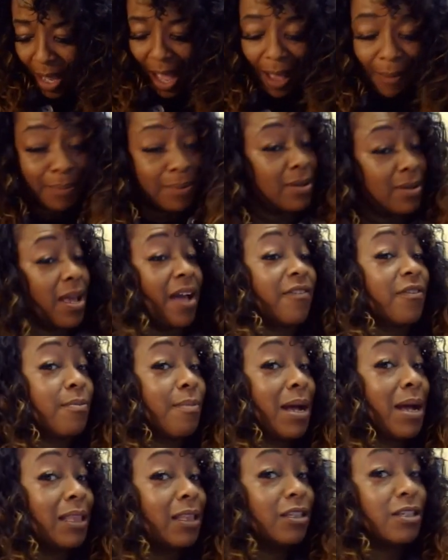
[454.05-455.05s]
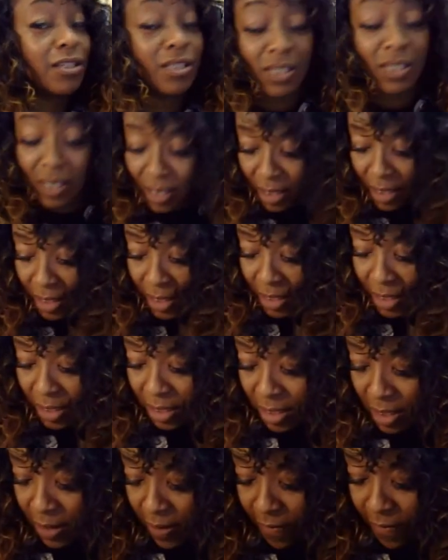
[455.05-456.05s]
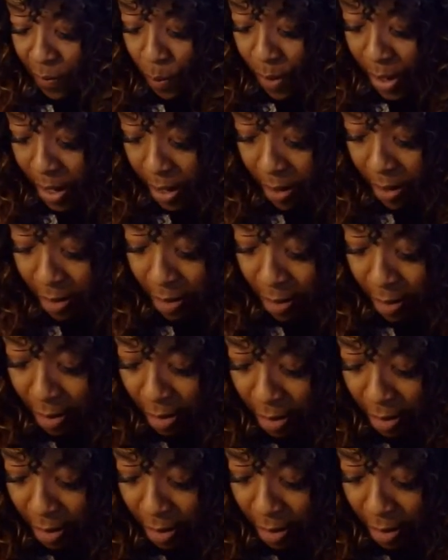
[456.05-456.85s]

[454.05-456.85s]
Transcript: I'll be having my little silverware,